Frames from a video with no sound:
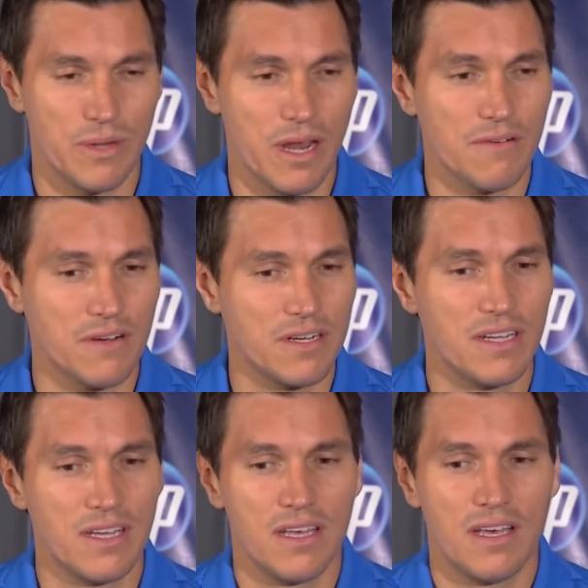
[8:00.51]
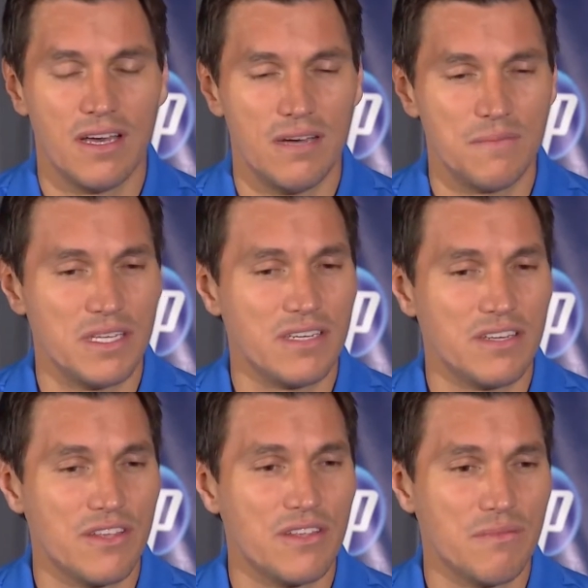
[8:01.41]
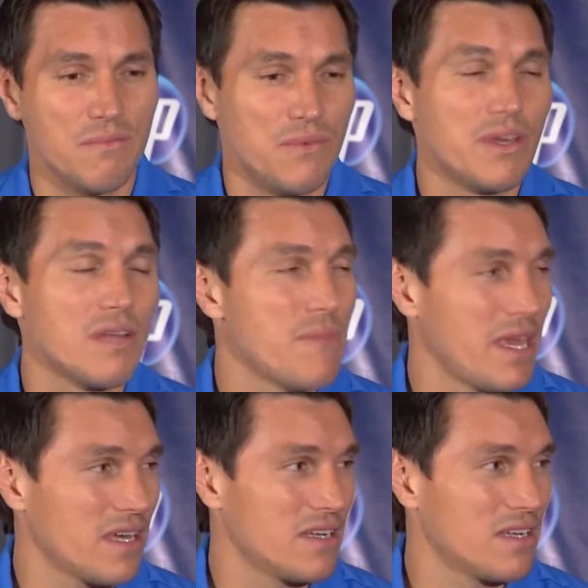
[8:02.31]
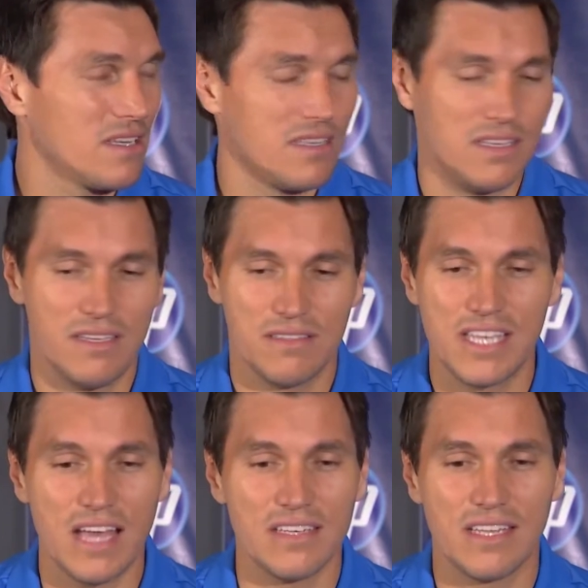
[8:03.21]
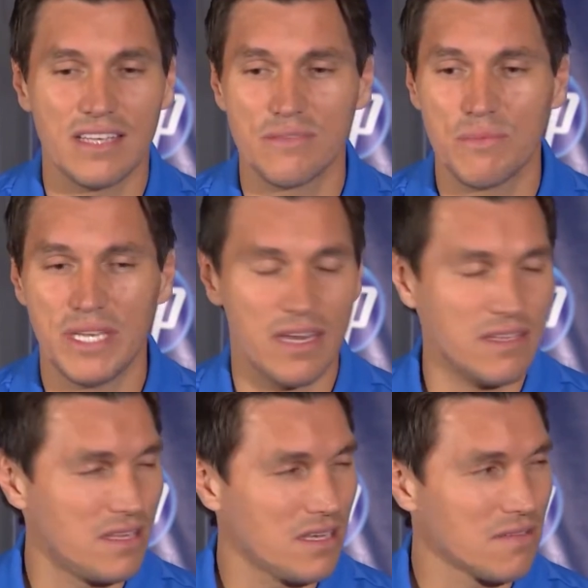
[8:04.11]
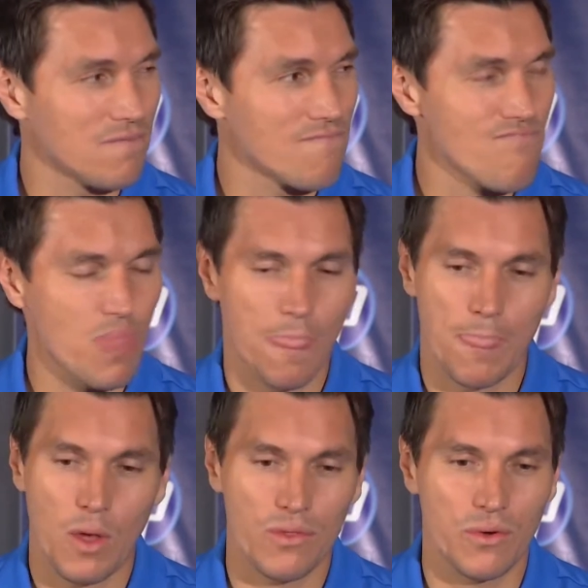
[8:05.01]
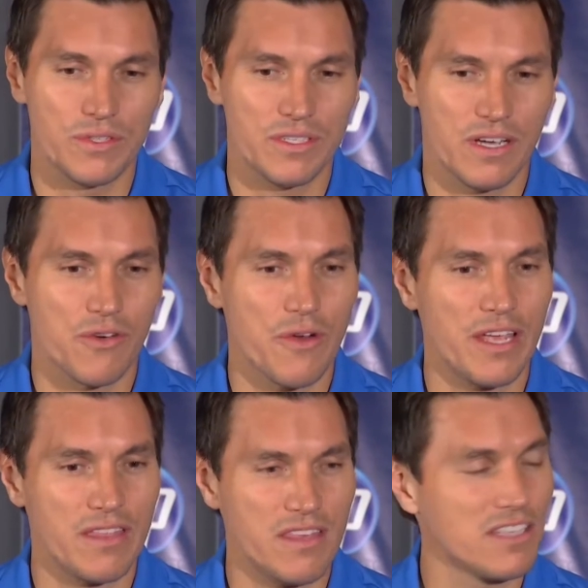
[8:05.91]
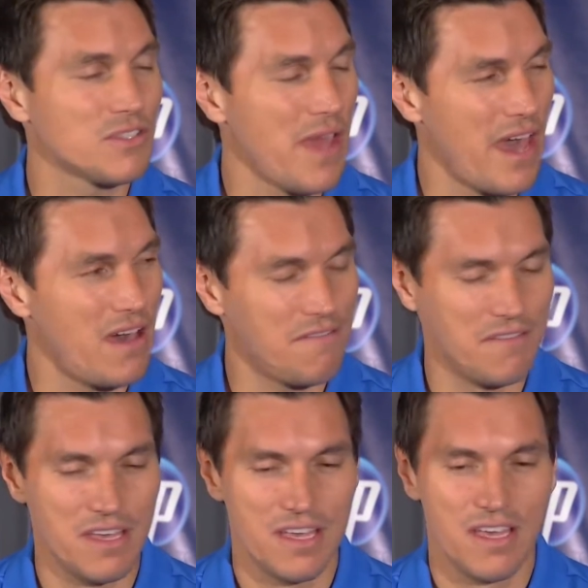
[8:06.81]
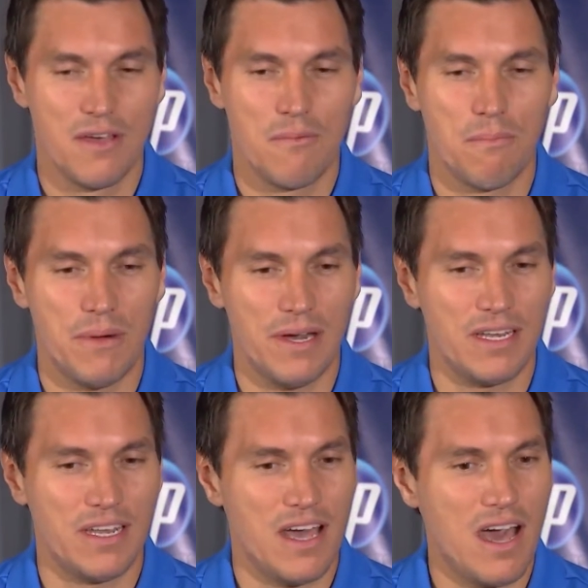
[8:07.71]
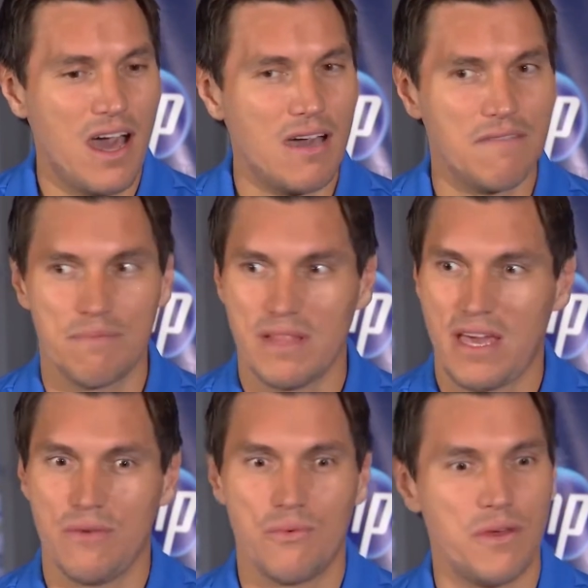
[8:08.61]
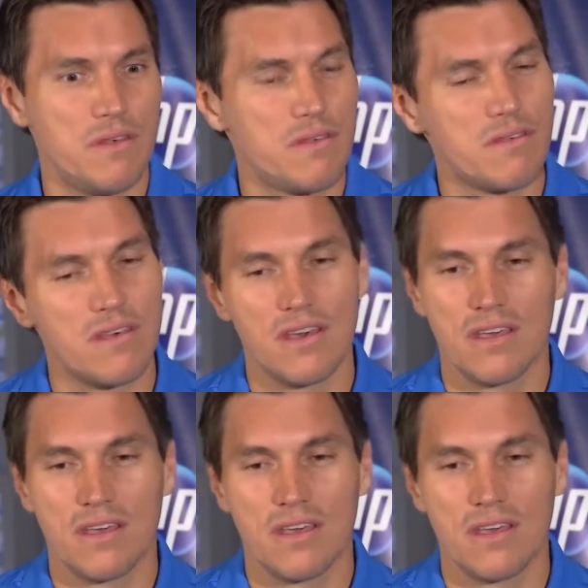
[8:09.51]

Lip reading: whatever, you can make it. Talent doesn't mean anything, although it's a great thing to have. But I've played with